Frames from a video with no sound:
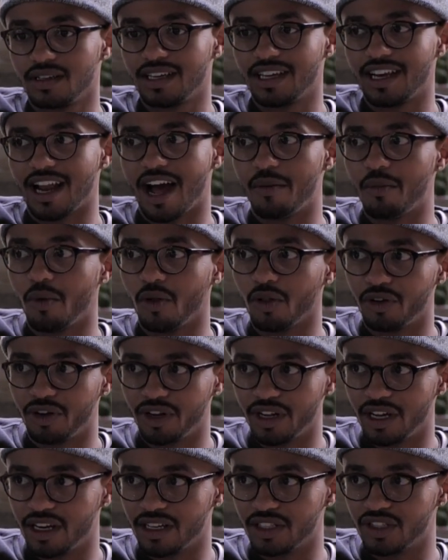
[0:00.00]
And I'm
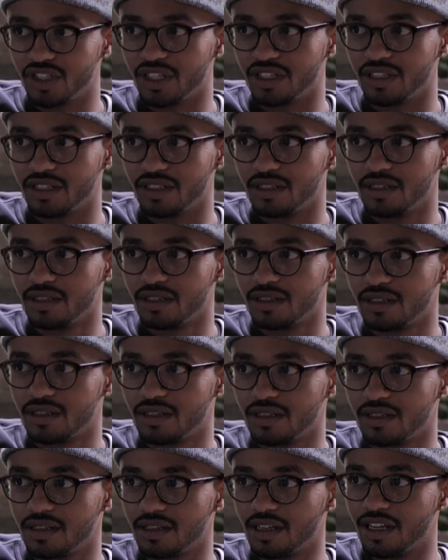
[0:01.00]
already getting jaded.
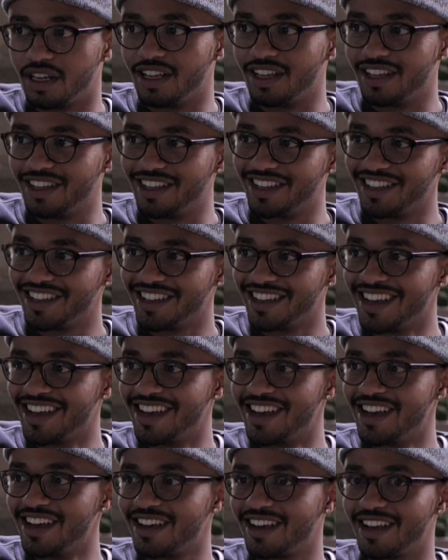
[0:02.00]
And
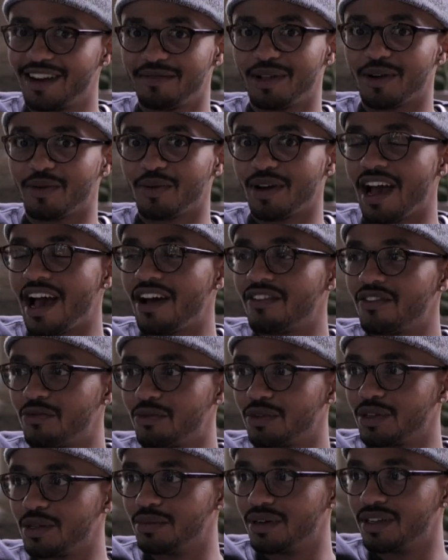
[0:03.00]
I'm like, wait, I haven't
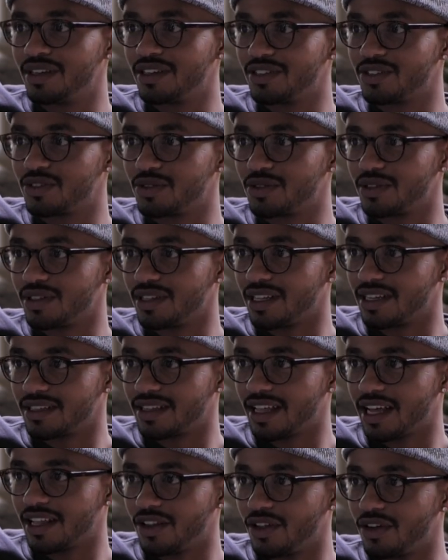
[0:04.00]
really been here
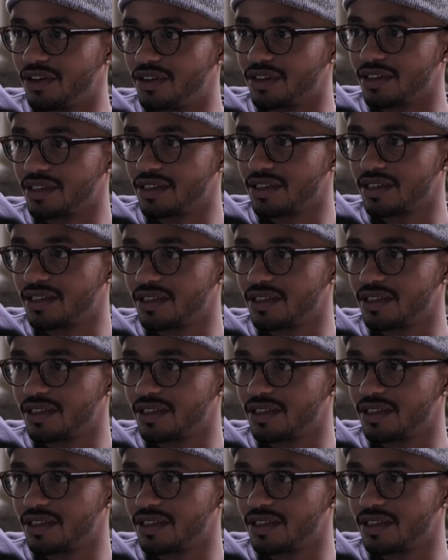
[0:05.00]
like that long.